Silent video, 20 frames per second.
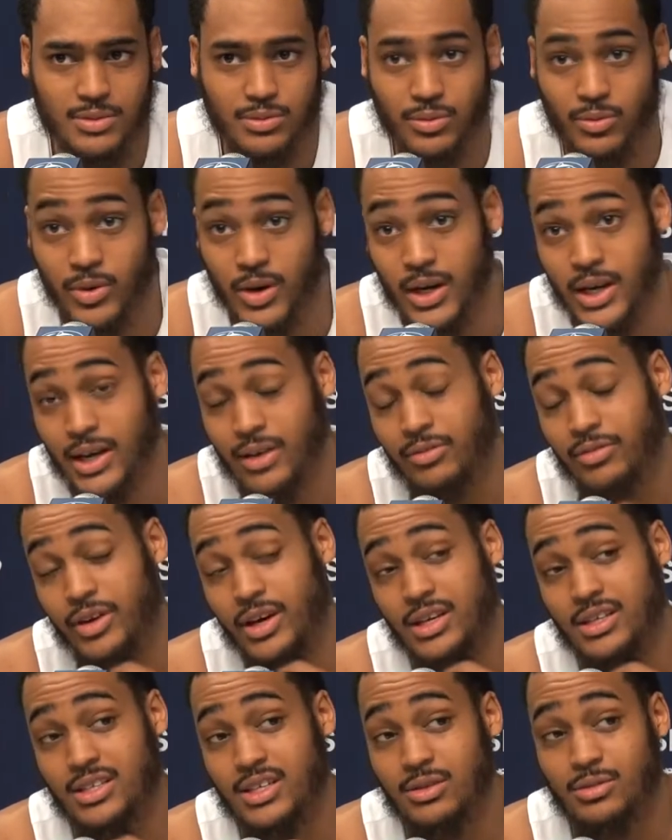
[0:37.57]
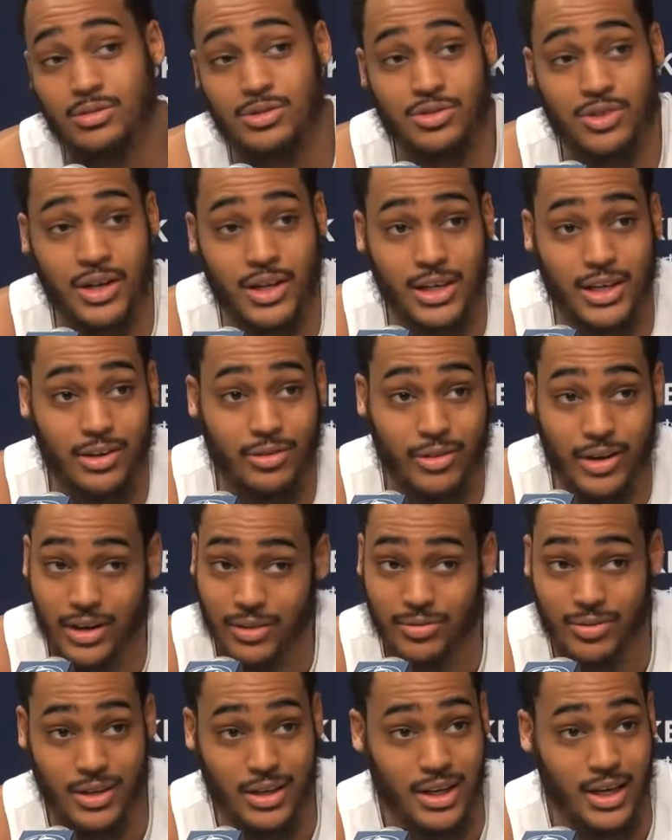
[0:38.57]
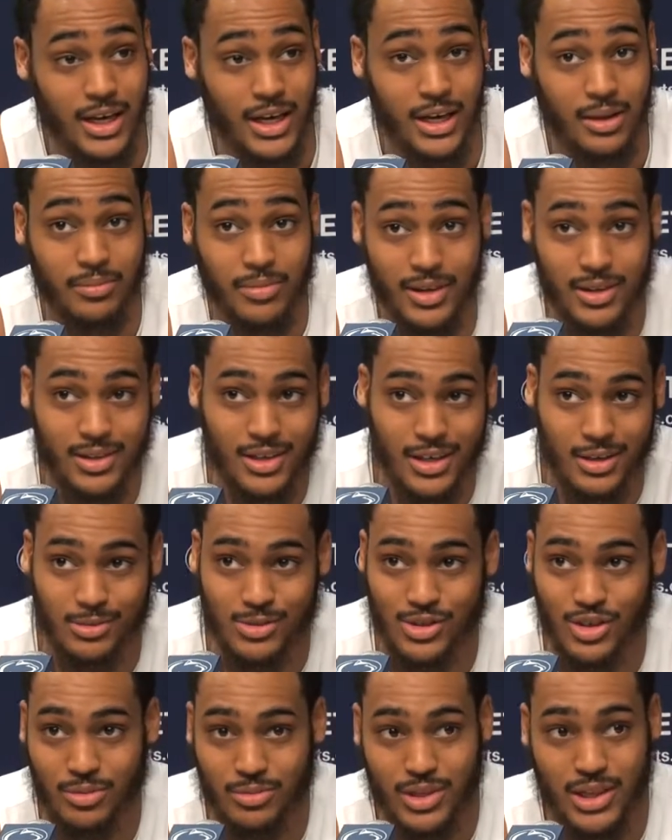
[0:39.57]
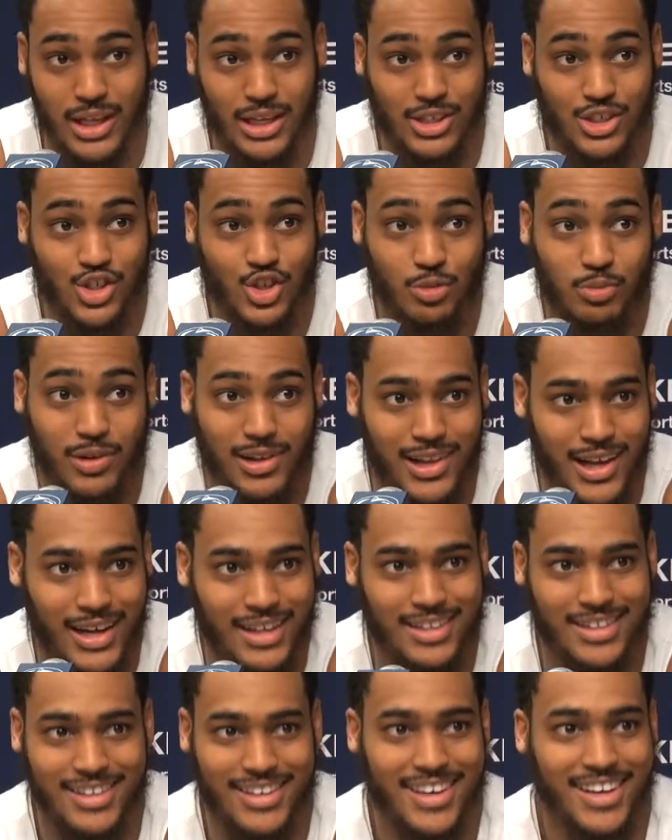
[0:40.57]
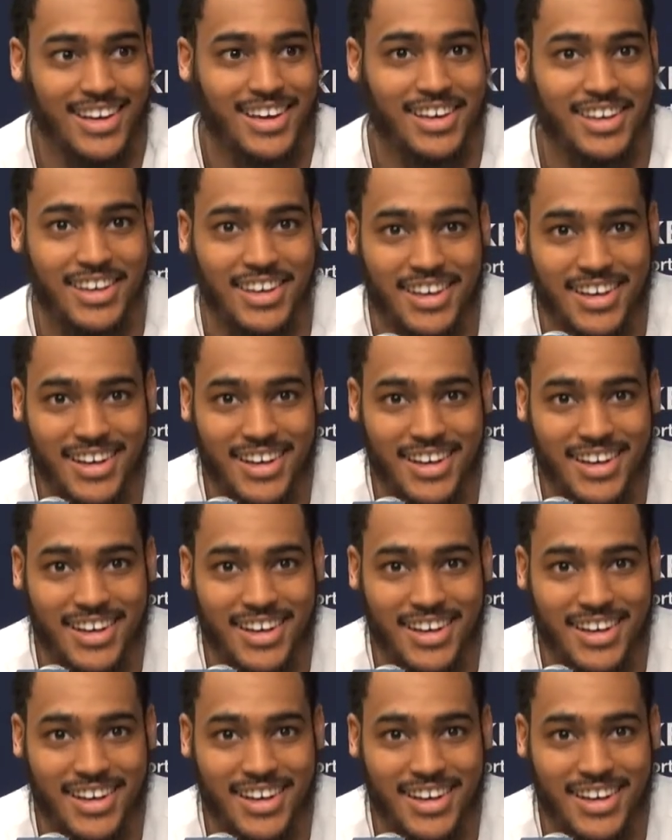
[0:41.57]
He's been wearing that vest. He was trying to get ready for the game. He thought he was going to be like super light today.